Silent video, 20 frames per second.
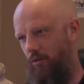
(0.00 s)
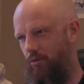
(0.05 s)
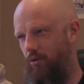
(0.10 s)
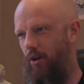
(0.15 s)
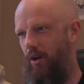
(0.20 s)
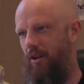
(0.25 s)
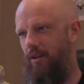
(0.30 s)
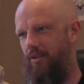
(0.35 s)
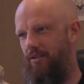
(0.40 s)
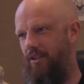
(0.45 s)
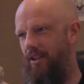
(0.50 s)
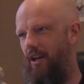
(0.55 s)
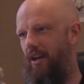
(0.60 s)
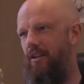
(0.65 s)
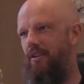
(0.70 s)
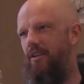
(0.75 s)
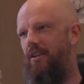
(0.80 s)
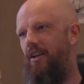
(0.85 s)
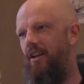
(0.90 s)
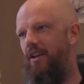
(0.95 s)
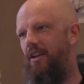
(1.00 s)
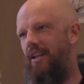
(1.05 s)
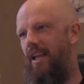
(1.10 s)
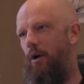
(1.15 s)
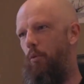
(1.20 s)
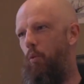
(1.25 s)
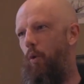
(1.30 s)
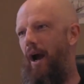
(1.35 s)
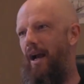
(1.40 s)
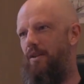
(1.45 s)
Like, you know,
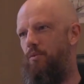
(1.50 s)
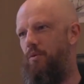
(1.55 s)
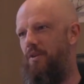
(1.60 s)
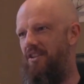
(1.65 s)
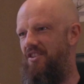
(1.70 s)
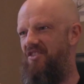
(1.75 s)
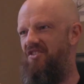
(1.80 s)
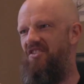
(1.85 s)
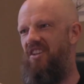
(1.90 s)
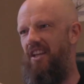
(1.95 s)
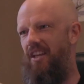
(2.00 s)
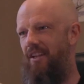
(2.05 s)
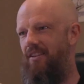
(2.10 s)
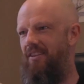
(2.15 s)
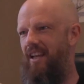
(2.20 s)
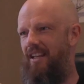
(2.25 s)
get whacked with a stick,